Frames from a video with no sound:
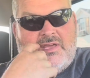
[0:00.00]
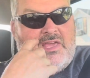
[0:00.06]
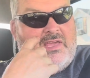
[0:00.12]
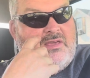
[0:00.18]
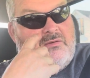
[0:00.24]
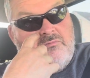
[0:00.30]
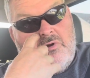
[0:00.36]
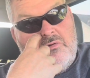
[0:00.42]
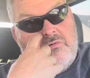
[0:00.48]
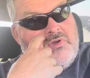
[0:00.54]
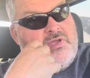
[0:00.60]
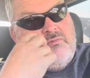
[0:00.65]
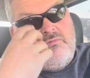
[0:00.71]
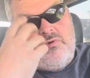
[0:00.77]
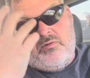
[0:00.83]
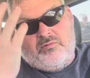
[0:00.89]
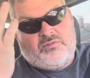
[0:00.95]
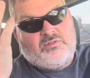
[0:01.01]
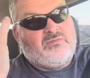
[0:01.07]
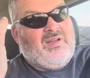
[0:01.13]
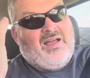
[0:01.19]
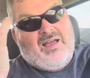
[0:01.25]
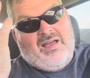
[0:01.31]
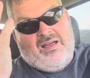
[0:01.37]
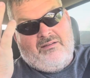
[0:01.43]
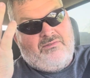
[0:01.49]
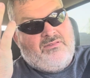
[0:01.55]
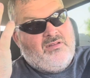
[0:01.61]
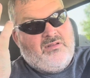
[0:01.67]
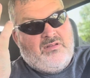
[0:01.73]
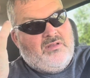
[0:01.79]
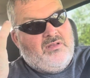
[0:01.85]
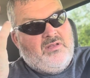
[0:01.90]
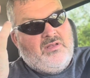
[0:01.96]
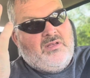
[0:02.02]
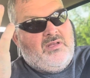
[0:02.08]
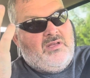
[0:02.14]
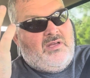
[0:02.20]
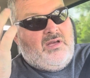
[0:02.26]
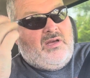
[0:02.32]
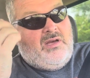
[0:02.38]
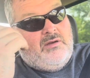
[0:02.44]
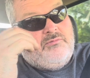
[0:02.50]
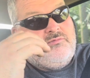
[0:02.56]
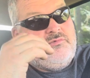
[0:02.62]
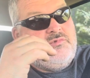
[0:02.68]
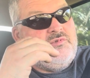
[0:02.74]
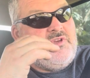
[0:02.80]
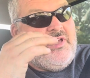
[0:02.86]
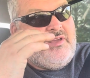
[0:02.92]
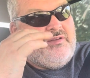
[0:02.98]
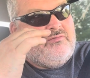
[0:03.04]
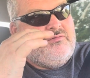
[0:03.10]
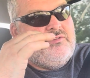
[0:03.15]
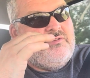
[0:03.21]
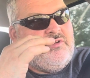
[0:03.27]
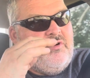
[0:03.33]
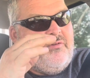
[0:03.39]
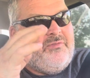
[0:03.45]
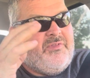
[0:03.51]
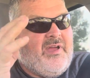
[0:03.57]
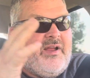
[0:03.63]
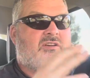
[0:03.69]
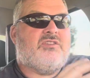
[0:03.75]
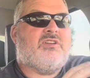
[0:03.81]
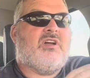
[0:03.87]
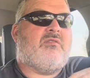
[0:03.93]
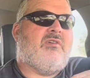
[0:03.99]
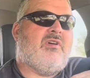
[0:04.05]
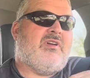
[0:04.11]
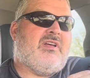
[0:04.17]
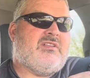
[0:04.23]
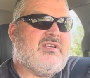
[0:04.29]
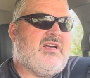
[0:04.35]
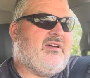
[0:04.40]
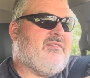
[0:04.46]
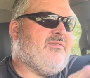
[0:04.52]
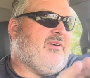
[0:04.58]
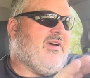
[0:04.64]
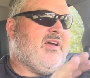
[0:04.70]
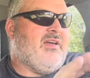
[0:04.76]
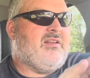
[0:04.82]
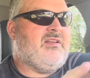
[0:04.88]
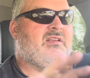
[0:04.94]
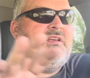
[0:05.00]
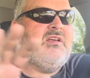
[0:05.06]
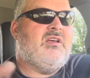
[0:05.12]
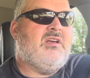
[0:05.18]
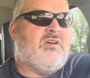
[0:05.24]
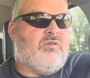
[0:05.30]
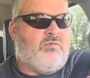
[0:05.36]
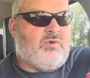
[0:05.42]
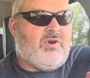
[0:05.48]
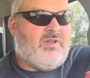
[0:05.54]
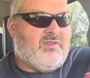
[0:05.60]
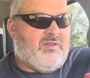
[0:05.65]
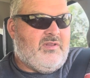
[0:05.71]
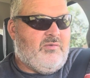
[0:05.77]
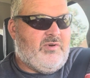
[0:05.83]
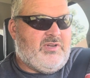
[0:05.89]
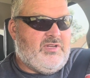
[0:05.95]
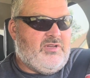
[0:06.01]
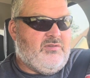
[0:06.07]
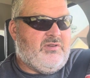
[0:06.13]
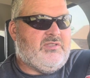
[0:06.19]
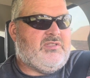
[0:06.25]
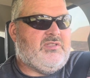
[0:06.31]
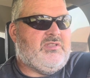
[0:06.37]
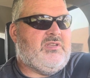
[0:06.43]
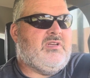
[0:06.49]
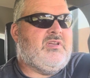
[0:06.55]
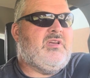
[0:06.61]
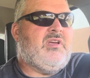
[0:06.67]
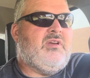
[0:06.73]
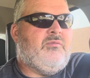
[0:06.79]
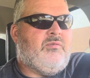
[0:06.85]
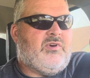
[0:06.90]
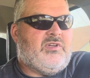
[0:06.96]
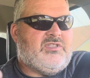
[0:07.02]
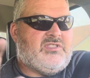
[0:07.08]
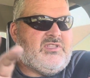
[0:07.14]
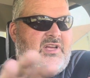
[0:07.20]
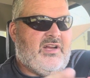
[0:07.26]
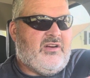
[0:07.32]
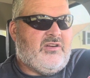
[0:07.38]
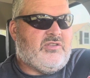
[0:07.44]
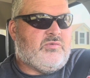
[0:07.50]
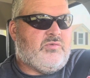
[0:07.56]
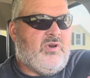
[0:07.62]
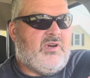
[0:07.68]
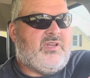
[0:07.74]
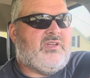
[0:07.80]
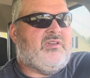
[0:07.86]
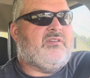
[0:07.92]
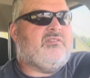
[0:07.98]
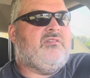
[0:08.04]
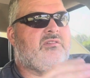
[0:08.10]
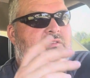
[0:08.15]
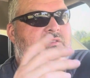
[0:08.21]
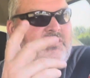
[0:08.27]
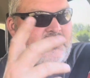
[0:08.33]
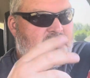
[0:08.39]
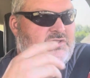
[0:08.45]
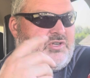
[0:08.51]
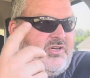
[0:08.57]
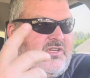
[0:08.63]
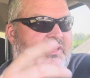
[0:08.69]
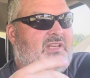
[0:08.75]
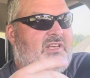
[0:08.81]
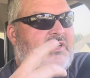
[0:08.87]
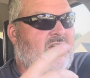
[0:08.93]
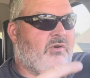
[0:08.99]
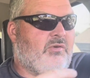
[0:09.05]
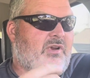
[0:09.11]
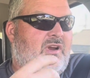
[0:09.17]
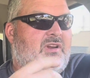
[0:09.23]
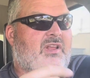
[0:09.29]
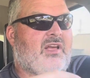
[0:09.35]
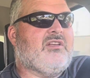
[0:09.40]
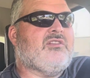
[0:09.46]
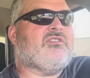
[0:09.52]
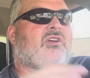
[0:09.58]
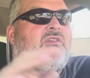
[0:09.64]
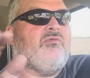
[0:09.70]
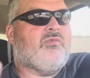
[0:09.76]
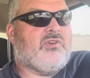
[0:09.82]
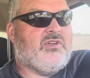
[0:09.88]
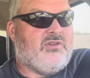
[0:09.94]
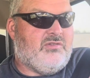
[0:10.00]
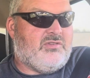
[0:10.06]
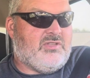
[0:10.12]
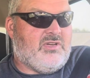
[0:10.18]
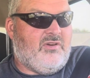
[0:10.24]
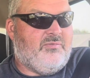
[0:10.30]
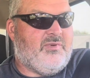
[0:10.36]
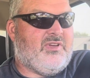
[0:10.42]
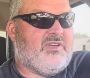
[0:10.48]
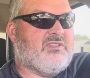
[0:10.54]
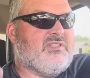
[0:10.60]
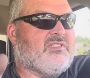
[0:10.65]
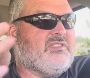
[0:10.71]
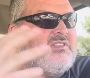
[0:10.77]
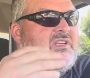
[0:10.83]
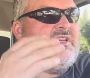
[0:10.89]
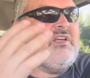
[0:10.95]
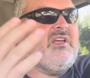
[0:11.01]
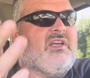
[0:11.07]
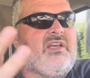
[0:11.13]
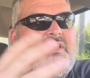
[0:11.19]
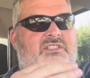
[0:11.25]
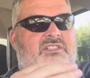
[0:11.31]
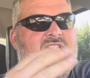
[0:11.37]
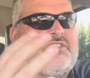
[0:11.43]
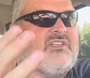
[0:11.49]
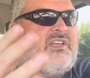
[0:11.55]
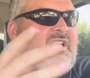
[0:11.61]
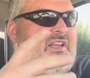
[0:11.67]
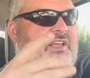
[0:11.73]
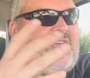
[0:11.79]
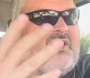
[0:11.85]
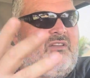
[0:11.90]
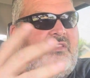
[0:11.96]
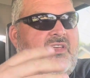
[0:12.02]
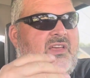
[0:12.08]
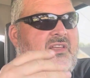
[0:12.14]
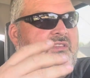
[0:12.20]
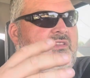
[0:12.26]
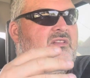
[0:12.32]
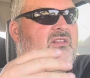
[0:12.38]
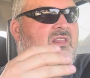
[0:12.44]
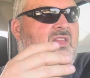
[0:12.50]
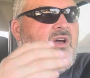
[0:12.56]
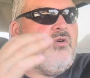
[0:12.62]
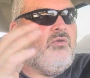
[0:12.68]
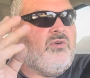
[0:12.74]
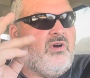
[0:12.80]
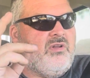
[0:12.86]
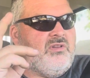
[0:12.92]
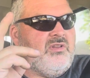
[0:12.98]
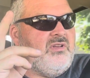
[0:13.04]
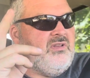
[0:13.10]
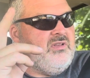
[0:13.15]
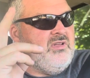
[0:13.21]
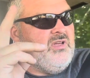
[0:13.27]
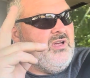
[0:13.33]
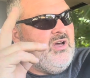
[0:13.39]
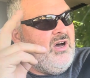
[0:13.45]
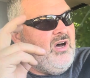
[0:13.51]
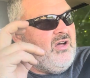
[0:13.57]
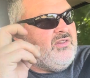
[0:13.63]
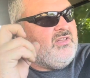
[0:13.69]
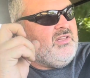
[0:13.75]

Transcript: It won't survive. You can't, if the air's not running outside, fine, run the window units. Once the air's running, circulating cold air in the house, turn the window units off, because it just can't handle the load on the